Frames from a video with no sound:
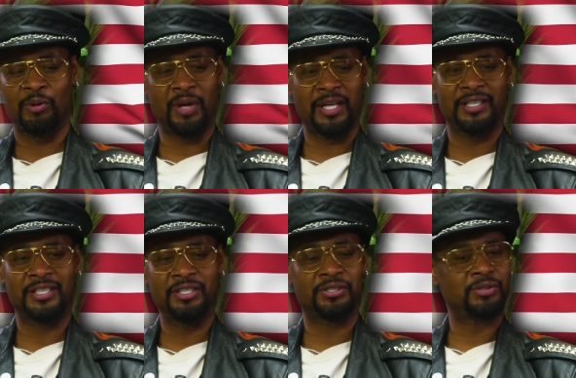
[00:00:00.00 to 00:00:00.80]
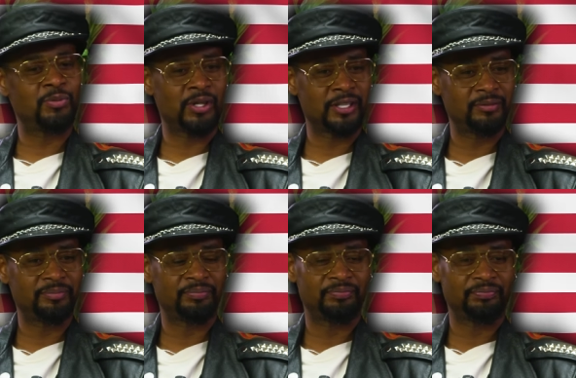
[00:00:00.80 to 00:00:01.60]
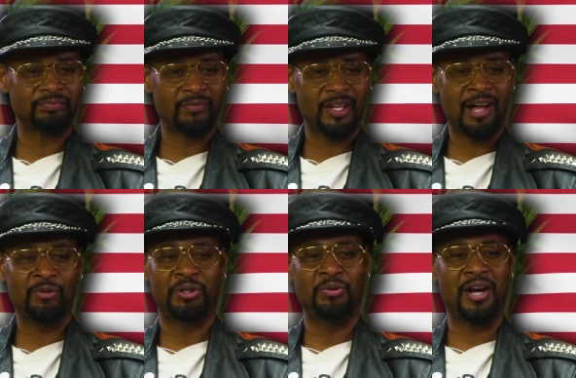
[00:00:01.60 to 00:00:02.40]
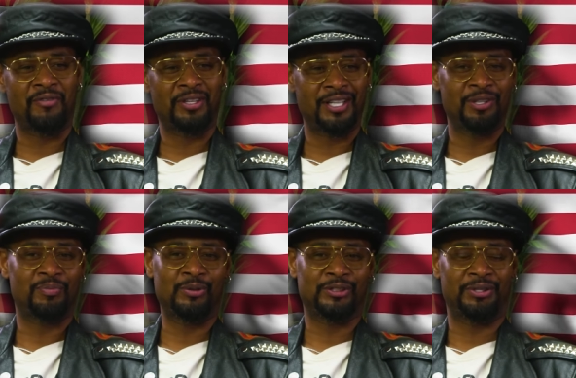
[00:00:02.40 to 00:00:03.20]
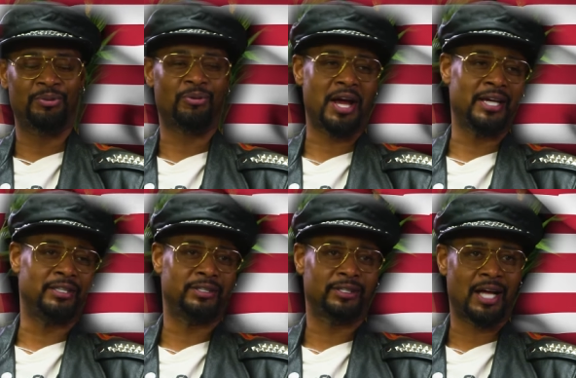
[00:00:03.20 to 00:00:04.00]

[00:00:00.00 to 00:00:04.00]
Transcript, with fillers: I would pay the teachers more. Right. I would do everything you're supposed to do right.